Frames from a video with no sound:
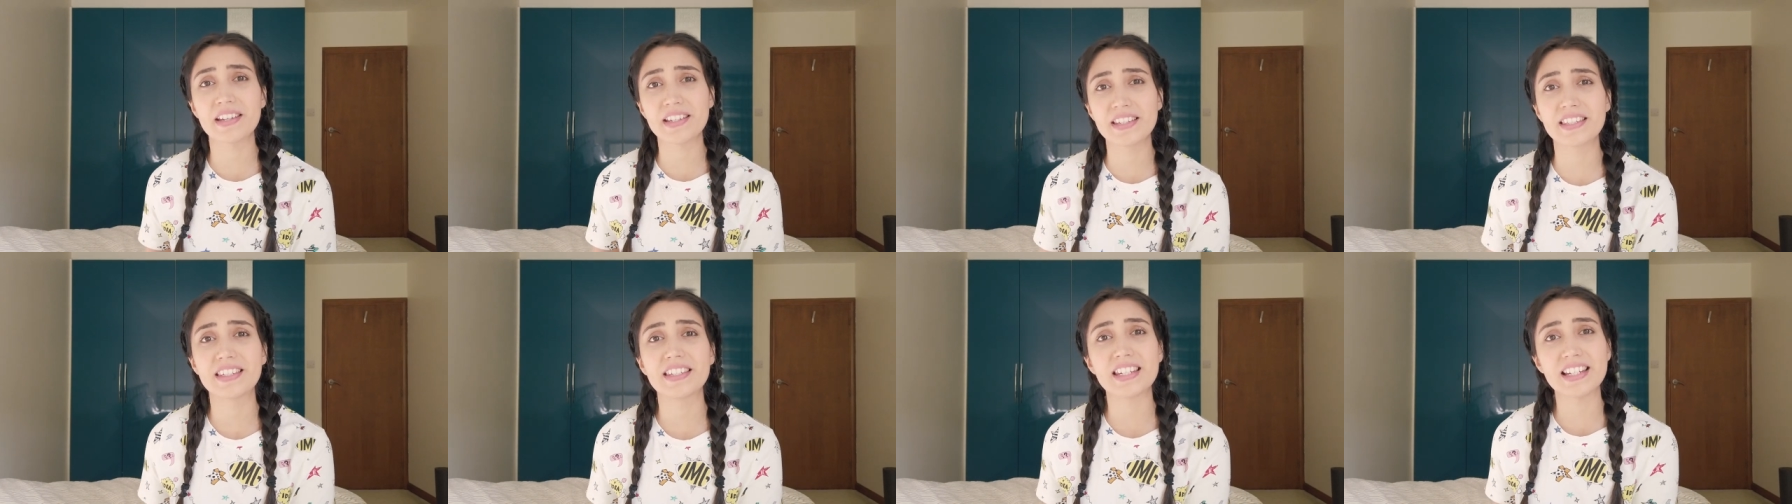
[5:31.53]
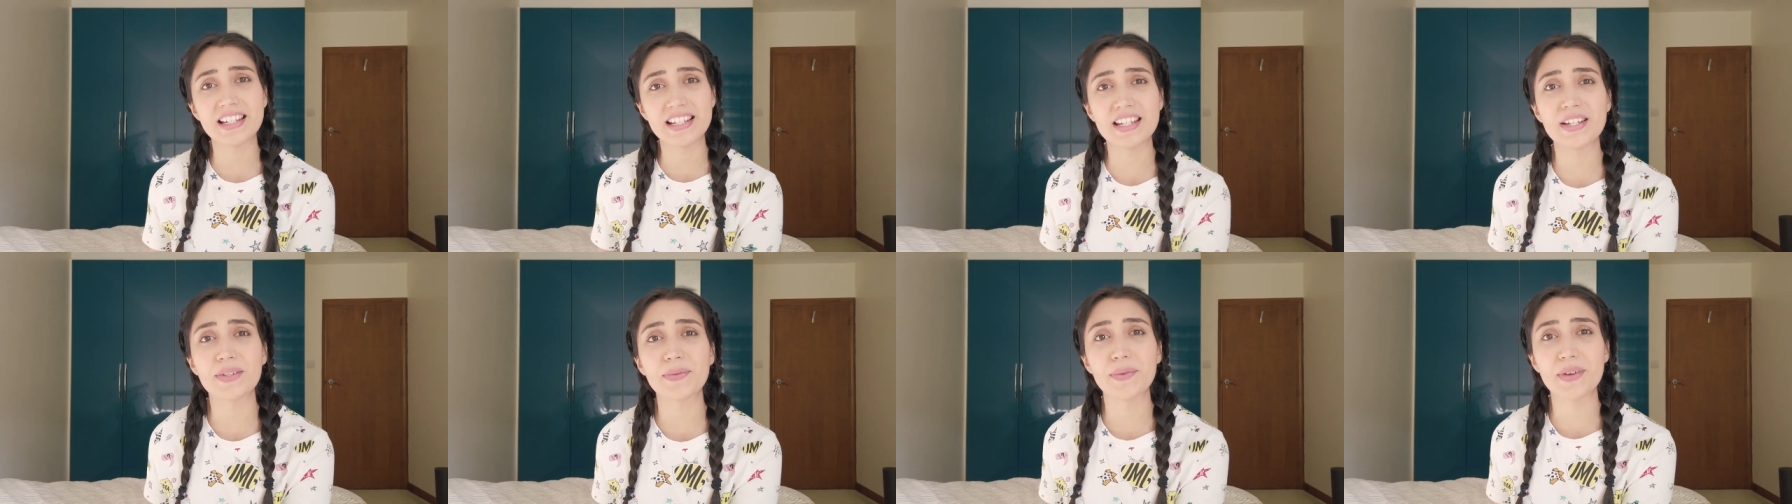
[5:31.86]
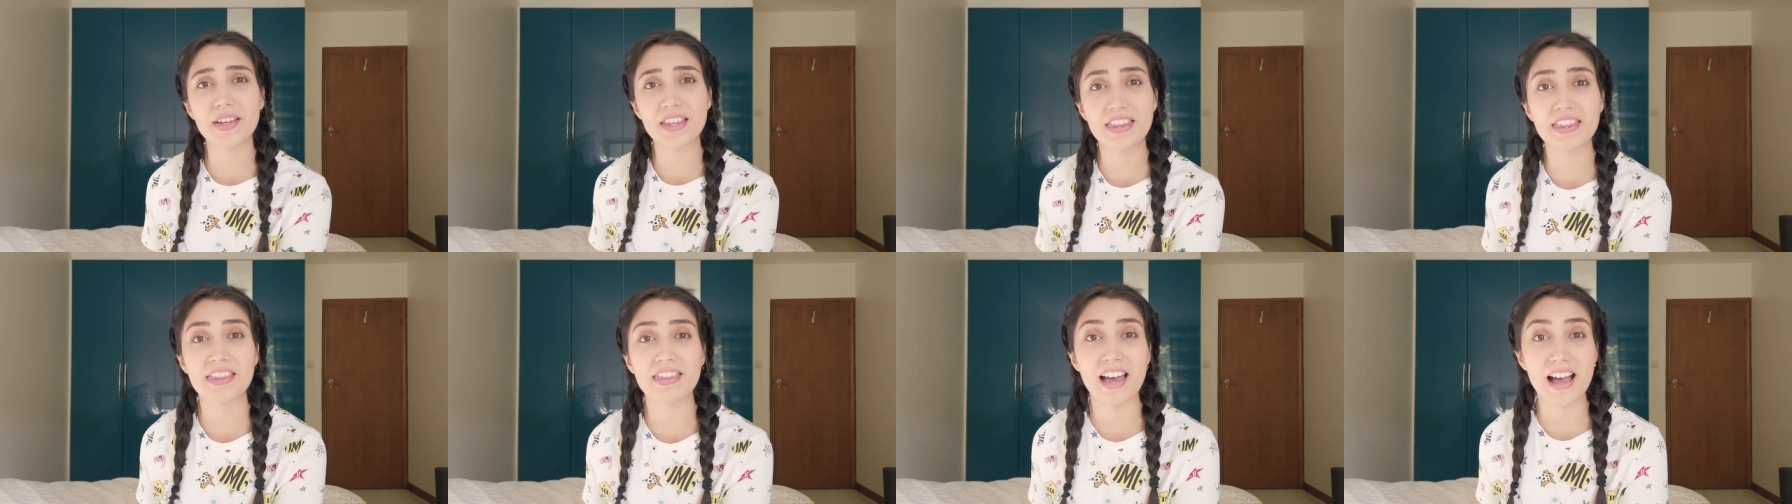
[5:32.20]
is dealing
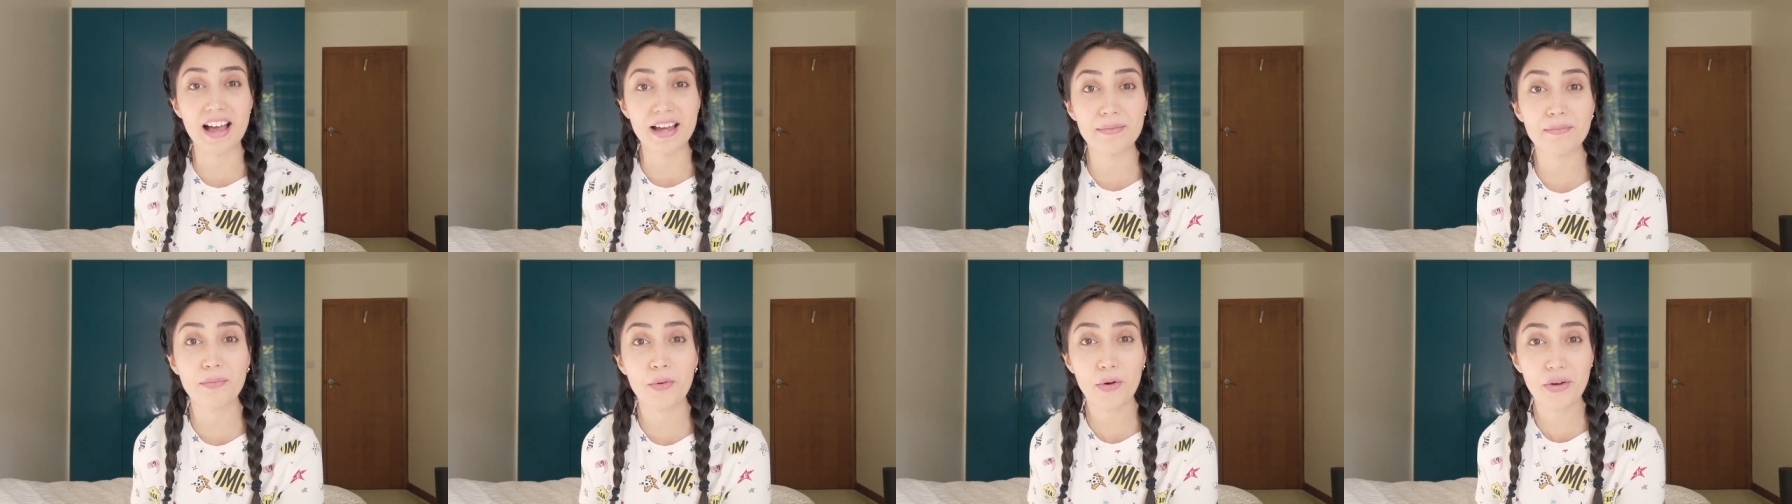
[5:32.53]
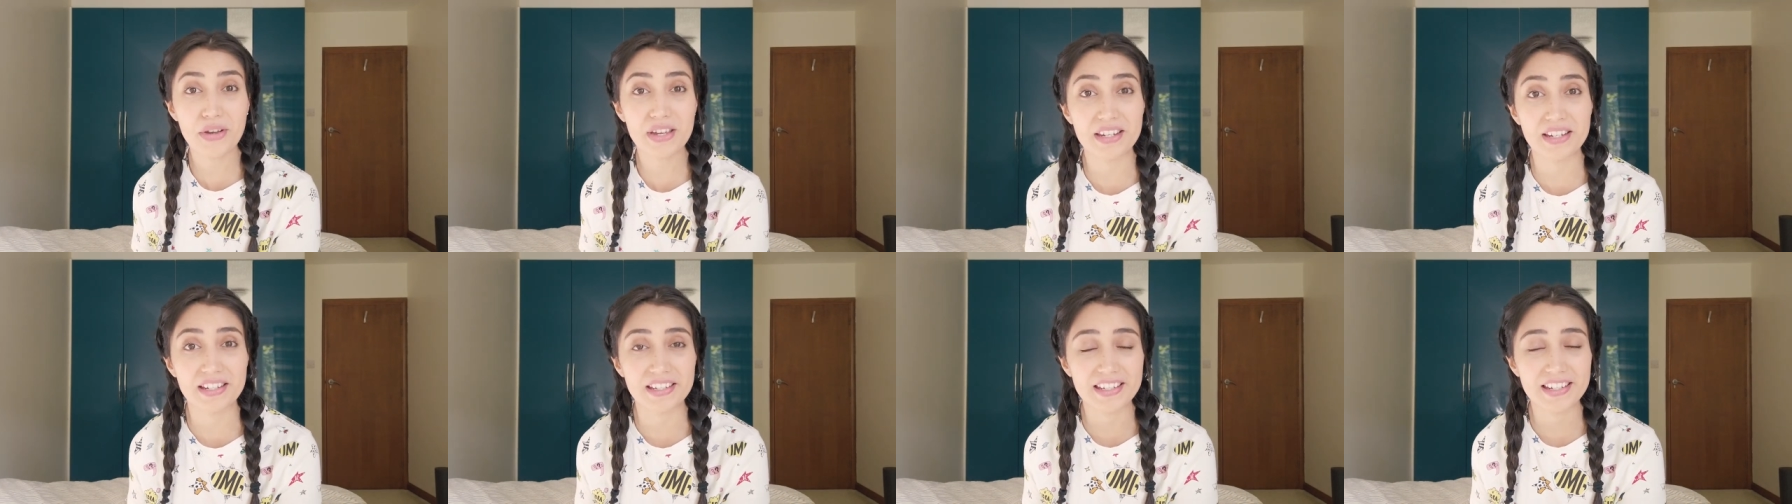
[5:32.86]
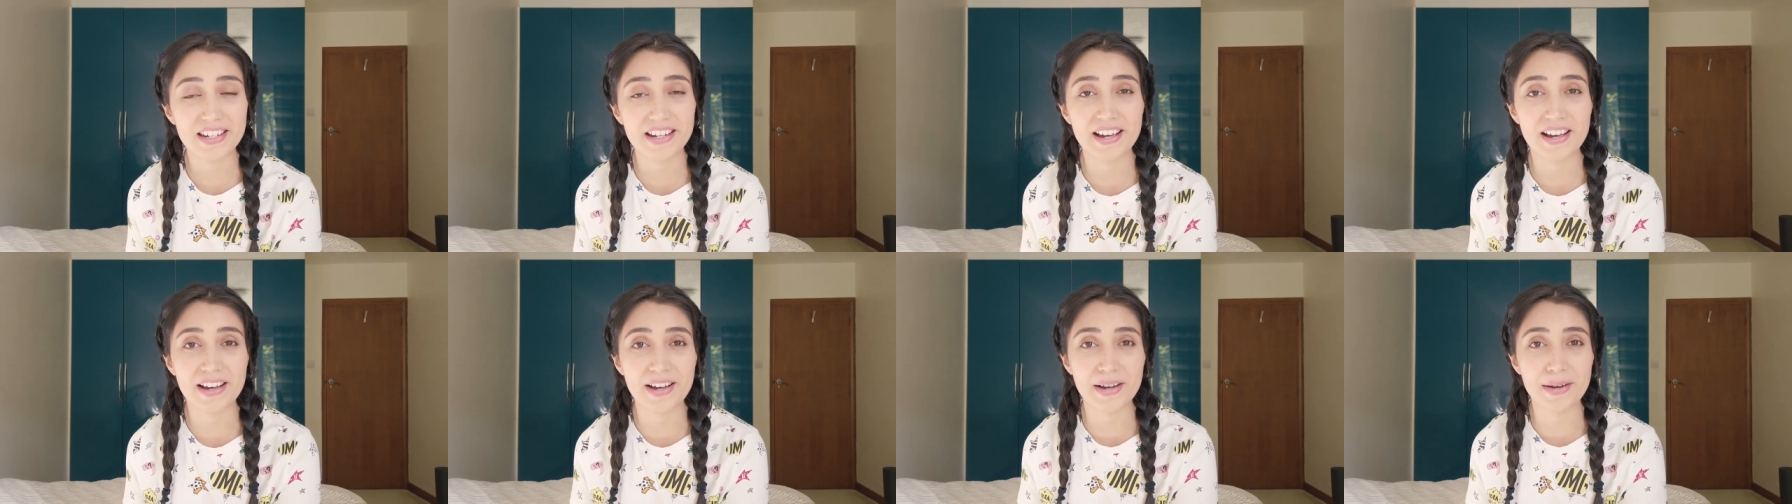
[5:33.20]
with that
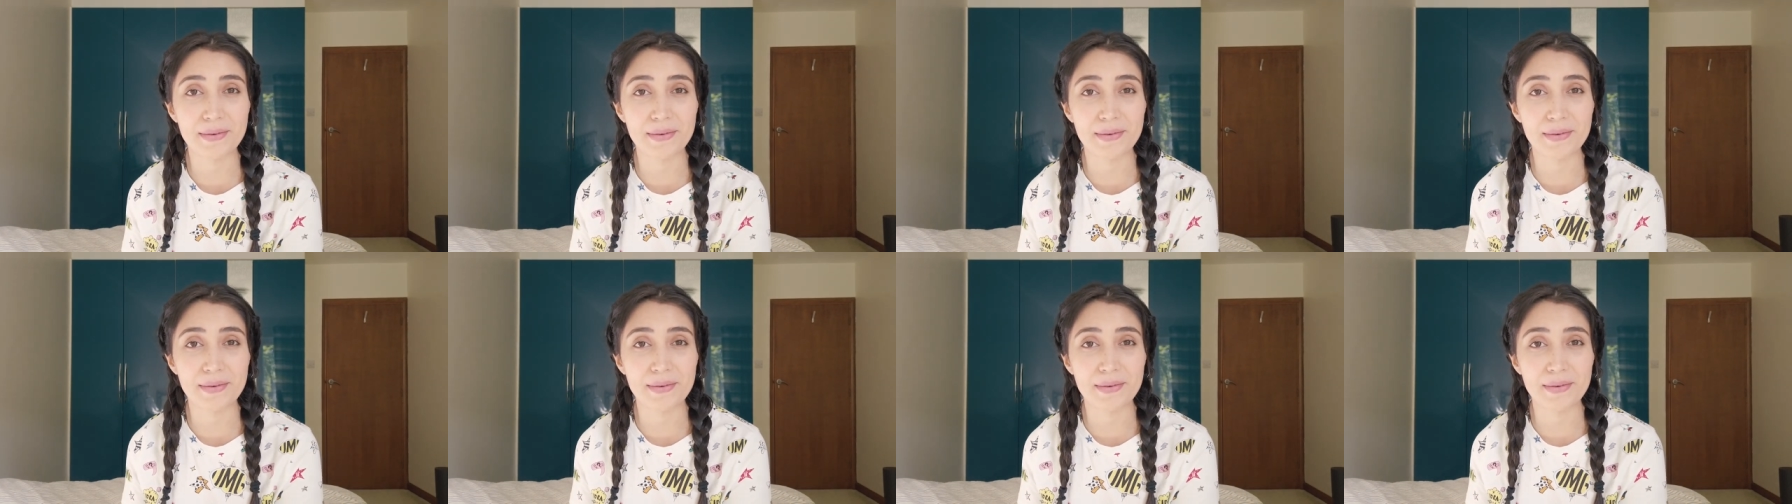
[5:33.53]
point